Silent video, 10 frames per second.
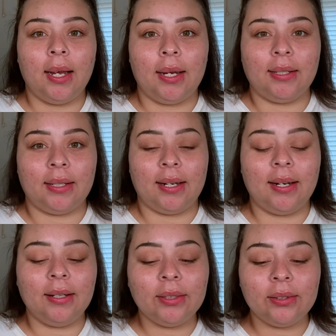I did
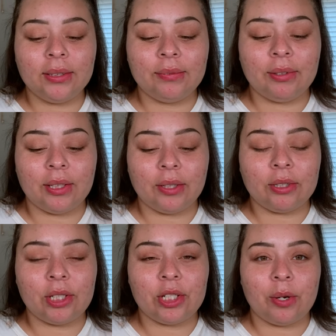not do this video
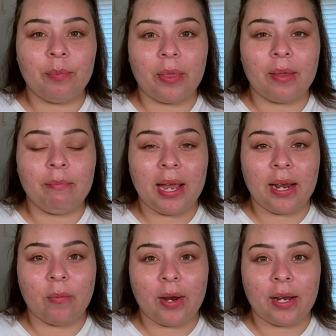to jump on the
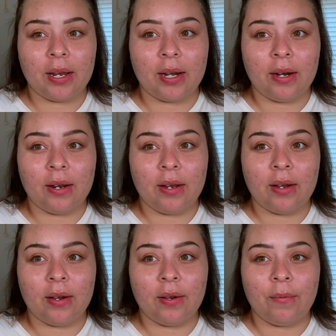bandwagon
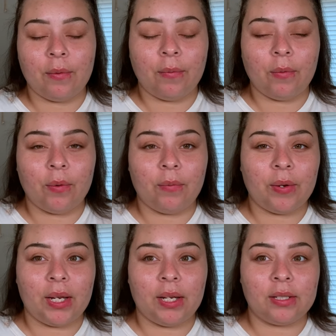of full
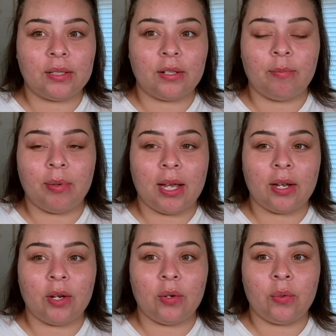face of
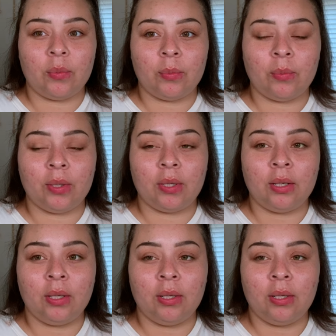black owned